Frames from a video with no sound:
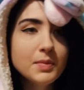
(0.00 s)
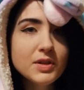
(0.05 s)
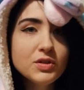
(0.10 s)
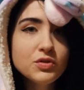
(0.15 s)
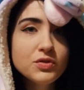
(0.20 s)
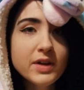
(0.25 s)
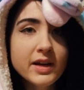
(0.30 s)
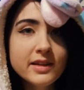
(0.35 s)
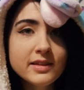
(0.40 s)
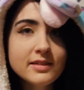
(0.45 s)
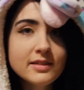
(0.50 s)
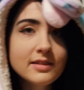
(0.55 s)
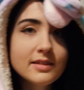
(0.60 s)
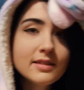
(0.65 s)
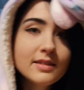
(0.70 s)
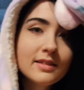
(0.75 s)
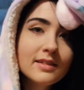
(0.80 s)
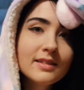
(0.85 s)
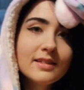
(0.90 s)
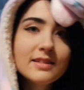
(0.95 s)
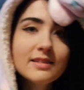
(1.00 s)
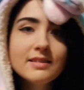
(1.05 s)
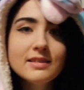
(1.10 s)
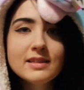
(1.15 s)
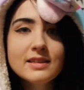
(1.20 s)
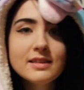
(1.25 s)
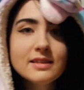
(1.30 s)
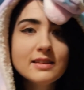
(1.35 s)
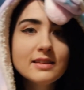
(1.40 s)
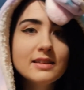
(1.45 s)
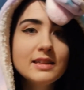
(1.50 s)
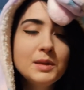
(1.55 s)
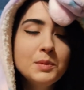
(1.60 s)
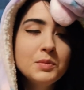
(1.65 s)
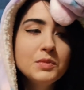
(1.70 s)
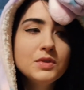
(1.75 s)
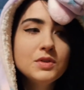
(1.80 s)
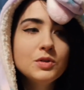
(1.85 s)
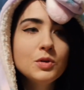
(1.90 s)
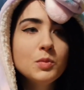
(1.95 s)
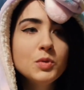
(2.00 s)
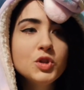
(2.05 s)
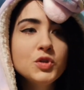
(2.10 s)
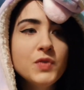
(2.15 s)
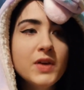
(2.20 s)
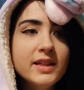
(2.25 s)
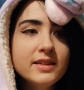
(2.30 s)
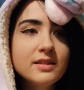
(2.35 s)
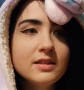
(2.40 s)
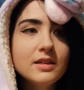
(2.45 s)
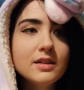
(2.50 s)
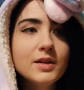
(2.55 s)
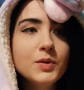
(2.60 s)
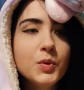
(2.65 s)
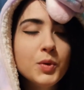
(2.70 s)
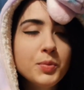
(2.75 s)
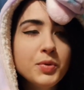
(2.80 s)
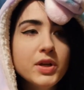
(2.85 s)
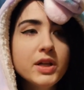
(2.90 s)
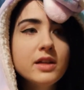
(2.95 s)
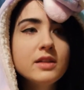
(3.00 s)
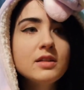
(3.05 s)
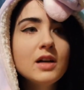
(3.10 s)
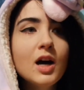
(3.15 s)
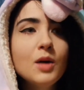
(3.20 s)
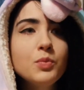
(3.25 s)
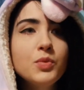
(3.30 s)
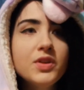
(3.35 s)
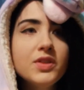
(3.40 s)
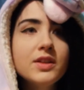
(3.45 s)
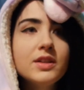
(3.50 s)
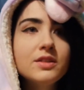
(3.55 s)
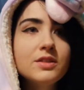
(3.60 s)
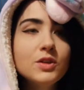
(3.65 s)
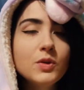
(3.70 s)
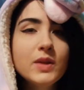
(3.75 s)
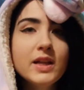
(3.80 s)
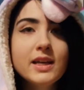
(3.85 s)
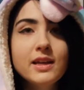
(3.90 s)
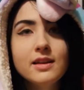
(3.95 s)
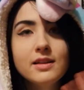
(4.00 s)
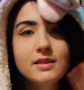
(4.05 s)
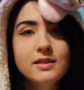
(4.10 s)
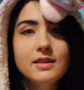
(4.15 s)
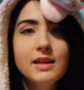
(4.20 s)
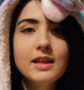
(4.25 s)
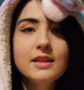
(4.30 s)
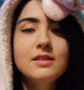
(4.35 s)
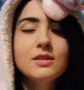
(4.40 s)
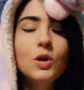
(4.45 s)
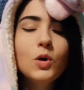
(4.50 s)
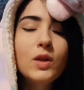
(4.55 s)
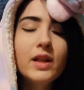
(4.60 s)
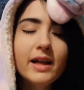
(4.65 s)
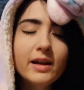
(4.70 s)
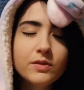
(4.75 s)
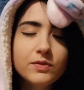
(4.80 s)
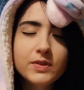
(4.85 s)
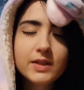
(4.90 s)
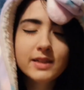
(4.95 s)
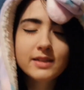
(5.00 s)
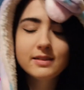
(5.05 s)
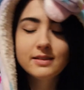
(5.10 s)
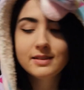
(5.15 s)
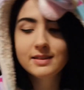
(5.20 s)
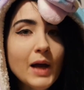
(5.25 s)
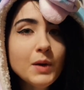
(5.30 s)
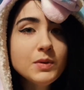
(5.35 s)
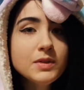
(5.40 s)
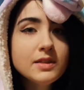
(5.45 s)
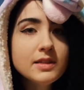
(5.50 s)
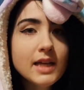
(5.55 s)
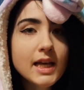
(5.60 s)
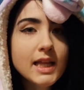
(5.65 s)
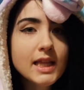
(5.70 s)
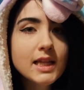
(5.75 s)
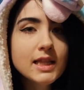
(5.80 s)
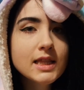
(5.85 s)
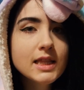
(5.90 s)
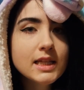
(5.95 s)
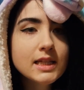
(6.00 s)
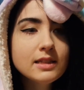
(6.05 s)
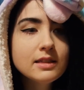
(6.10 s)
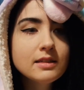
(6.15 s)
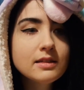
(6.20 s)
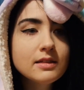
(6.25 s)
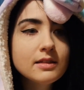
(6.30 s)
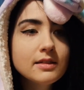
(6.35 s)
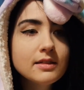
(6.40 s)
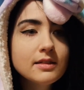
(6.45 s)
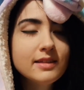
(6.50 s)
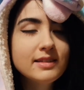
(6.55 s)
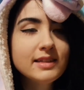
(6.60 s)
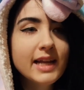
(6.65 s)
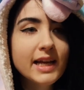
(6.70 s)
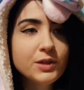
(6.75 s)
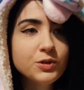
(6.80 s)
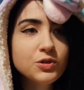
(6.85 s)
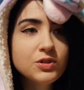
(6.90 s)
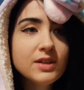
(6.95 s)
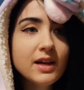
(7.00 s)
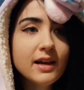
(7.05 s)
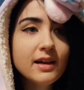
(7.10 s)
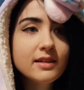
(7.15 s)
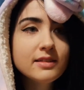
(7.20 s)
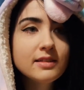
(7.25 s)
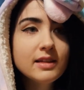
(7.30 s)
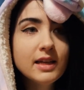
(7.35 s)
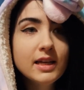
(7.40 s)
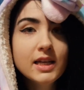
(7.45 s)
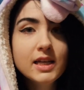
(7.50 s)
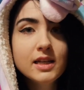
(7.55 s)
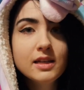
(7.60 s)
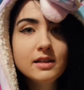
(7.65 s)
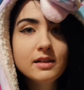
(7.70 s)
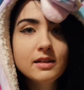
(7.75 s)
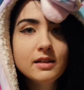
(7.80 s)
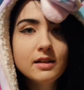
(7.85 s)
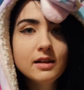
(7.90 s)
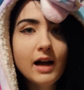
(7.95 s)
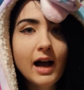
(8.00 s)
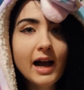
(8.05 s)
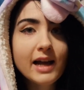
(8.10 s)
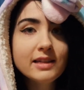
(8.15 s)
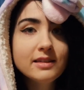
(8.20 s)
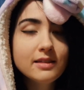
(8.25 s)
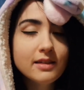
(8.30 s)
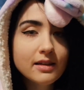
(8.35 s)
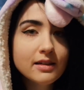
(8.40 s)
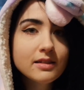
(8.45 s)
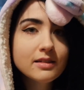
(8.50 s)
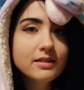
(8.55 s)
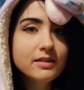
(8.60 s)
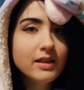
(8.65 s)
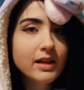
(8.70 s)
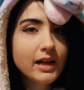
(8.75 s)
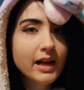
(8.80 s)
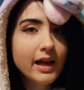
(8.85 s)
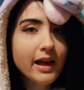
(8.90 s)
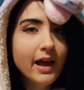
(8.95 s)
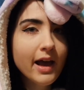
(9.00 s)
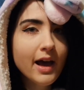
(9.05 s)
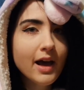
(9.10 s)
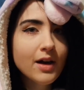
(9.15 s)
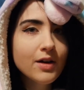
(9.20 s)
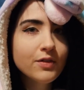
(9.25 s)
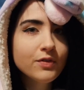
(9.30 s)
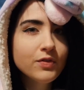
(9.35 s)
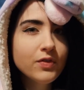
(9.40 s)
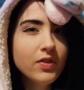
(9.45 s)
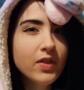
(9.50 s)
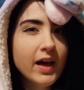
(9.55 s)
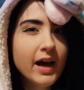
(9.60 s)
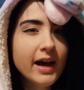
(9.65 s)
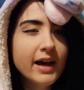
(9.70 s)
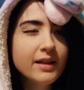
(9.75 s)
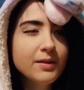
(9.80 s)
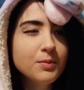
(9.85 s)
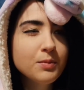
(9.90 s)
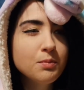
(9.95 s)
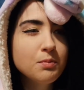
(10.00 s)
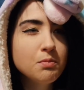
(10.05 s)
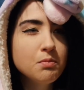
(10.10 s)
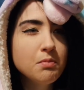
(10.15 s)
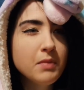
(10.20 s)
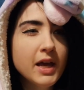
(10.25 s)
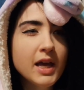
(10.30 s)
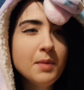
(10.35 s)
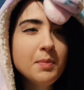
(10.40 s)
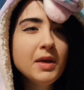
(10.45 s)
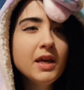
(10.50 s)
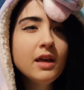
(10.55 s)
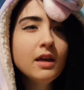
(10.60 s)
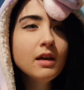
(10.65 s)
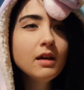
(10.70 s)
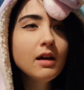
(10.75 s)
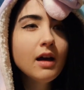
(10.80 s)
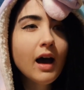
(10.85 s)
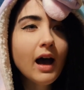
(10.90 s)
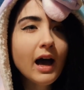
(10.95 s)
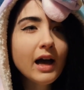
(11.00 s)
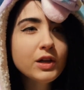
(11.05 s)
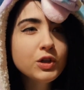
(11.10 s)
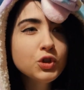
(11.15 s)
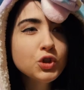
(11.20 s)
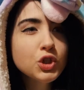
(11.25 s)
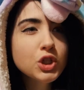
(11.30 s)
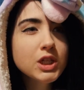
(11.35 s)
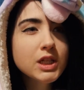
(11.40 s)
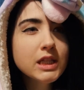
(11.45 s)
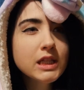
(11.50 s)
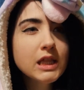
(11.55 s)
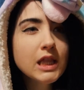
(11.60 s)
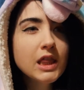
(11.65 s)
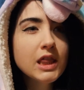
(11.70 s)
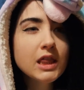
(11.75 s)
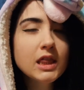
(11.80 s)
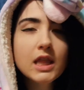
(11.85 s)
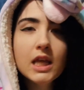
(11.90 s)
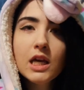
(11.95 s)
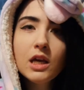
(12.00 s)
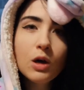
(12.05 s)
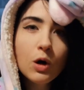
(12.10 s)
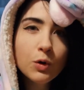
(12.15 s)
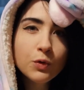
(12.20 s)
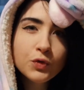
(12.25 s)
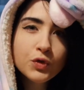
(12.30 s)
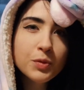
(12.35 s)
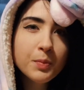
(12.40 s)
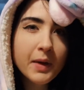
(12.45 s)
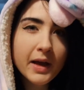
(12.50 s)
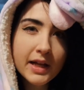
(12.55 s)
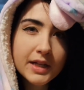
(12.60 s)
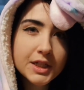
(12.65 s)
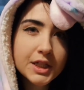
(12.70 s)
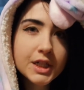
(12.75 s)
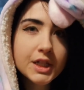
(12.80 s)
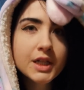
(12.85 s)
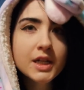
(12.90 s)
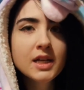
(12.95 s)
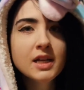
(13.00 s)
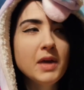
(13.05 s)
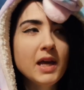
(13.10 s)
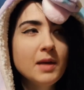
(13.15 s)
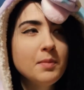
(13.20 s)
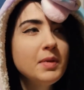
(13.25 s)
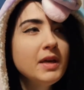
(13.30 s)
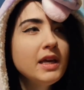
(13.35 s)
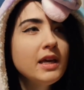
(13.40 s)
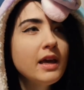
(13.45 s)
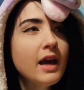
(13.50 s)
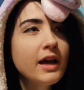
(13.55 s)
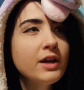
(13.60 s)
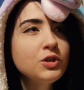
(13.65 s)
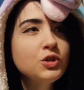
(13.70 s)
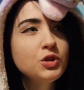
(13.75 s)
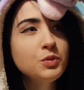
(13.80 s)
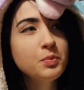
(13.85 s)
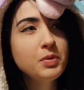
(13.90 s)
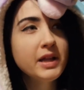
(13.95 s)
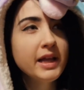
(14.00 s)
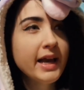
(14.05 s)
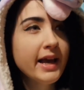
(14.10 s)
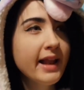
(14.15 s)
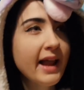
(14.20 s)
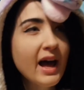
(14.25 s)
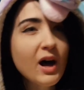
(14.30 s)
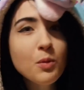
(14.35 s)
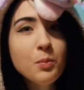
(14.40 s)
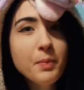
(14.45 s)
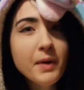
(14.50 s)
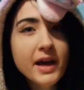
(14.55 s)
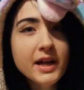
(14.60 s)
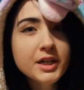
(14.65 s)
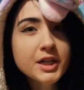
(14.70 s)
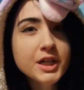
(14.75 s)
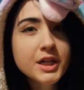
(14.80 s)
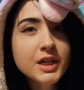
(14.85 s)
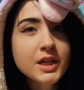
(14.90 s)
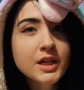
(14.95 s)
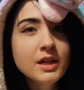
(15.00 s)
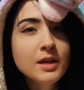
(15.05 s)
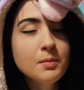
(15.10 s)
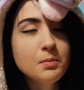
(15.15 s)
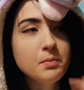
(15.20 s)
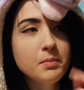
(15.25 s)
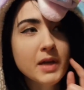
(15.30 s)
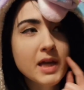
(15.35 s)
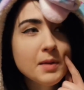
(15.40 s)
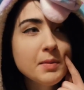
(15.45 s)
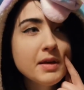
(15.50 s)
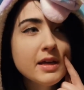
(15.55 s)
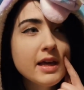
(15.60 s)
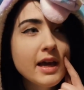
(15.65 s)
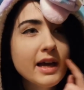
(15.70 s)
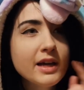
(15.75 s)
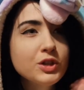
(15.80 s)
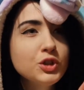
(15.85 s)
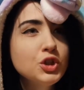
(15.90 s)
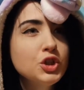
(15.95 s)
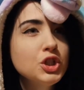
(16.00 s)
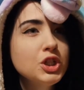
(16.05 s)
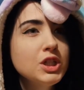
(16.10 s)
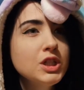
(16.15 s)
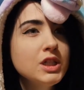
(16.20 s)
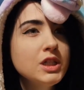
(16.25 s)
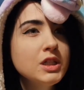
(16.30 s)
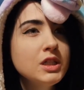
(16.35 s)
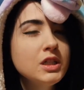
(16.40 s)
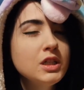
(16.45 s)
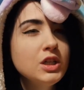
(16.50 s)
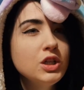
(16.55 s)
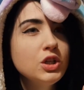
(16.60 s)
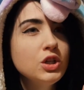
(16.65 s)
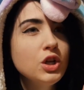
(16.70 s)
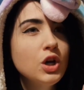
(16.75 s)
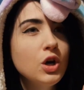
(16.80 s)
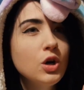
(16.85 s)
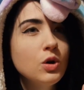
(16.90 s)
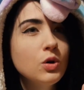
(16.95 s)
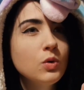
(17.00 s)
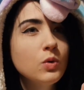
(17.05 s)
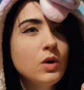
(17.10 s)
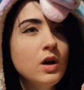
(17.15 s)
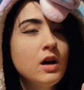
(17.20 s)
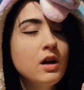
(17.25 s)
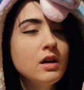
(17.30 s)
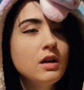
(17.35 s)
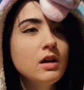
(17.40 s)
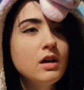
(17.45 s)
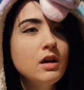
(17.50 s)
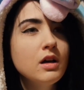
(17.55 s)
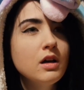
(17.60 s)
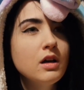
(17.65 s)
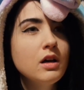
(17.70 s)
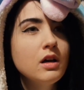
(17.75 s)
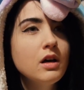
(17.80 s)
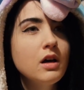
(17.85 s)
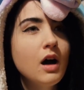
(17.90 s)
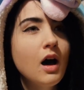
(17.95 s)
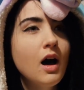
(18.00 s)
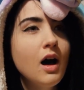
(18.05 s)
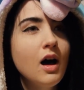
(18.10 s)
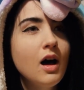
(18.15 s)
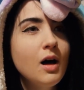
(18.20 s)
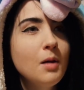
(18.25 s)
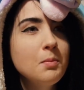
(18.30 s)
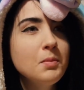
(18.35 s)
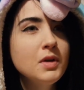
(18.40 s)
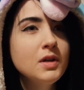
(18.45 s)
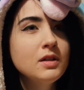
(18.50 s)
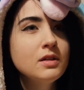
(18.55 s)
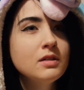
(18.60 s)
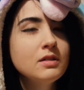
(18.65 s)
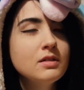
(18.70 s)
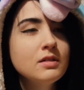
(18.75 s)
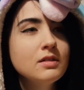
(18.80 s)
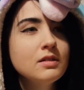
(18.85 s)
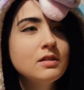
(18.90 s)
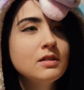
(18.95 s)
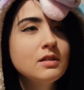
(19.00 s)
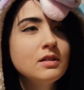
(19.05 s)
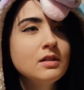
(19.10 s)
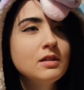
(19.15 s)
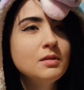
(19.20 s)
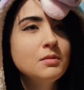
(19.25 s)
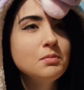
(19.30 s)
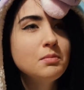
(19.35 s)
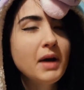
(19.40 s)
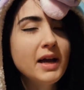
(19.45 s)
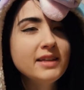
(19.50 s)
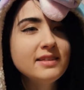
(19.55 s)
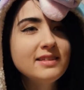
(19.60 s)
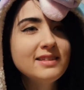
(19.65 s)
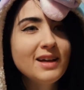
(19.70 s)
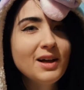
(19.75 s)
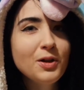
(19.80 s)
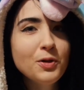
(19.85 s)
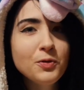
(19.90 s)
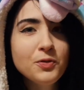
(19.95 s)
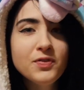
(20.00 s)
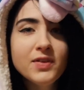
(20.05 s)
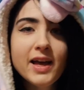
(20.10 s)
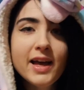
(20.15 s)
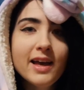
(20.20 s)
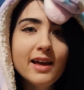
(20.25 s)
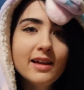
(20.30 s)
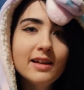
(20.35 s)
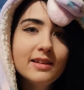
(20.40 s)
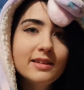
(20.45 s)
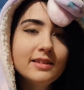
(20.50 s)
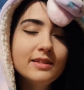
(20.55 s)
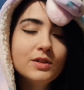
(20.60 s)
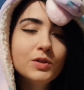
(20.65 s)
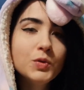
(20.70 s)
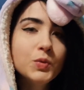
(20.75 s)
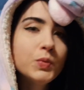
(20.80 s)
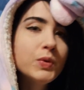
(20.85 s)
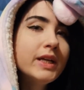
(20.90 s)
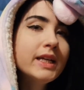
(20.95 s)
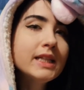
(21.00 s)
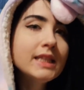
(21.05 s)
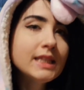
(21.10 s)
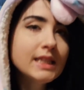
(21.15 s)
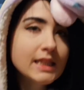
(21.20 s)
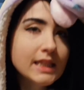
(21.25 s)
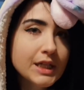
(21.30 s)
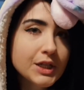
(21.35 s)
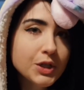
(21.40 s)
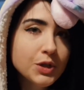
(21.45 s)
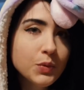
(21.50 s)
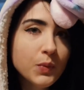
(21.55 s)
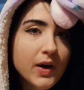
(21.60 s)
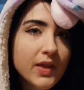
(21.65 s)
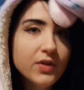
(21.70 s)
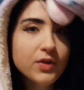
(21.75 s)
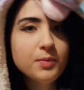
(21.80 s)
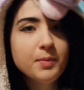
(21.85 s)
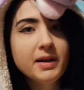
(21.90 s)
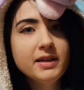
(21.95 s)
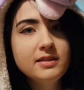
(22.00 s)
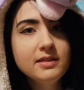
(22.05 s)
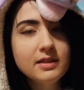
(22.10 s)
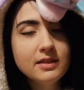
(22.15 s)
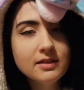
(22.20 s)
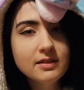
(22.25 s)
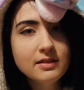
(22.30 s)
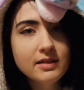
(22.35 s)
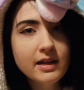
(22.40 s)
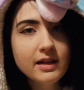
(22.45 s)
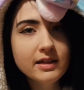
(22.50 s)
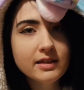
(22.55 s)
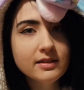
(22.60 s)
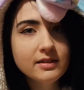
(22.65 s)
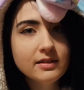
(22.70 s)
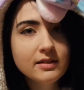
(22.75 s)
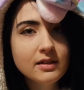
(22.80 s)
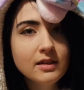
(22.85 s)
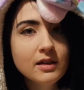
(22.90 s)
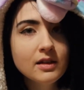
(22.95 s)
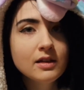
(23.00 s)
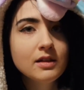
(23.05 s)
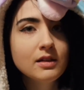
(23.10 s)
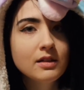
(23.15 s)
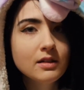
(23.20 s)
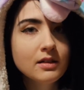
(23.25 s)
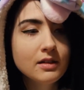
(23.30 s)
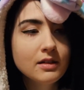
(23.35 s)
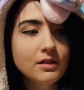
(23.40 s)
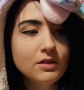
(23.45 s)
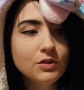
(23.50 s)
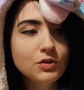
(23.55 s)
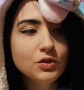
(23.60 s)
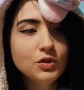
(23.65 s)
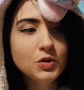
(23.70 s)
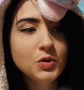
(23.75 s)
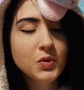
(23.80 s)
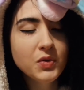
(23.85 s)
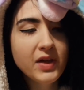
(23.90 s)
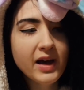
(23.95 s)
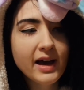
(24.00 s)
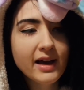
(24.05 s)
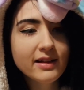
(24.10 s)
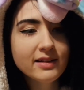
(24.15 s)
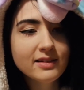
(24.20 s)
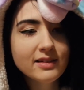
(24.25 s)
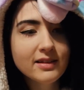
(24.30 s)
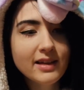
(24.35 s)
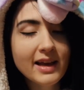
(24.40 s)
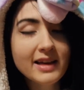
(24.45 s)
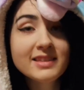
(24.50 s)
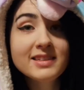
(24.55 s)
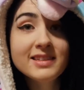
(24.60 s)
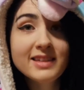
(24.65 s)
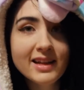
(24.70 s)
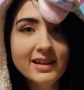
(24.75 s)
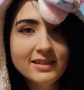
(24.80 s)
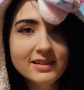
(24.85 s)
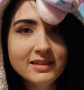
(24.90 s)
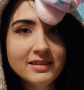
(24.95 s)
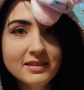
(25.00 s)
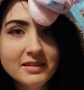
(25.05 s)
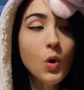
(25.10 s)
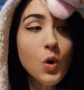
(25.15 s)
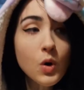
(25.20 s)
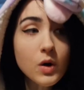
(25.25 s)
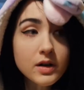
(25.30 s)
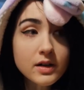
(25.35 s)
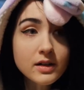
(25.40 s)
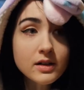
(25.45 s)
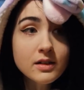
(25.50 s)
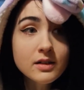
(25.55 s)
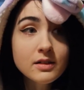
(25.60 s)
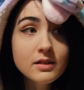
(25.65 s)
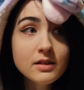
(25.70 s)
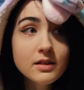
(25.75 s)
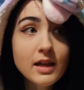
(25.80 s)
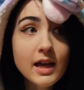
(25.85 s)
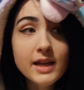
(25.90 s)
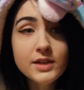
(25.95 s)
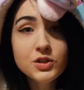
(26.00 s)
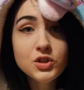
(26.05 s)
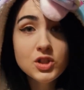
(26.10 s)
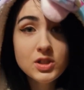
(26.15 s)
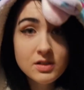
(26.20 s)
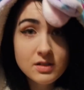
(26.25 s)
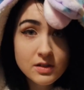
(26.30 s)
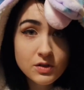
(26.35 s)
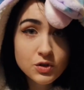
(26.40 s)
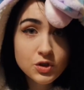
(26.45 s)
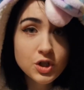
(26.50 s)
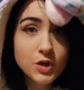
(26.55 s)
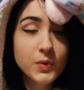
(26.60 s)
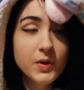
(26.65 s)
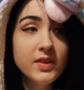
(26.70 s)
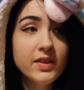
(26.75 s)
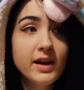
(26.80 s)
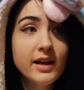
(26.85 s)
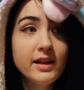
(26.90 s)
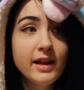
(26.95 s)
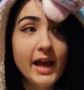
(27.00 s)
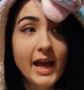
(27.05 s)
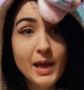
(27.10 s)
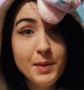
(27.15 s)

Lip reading: but dress seems so much fancier and we're putting a top with it, so like it's a whole outfit. I would say that this is an exercise in ideas that I have that maybe I should think over better. Maybe I should plan out better. Maybe I should, you know, calm myself and reconsider whether my skill set is to that extent. Or it's just another showing that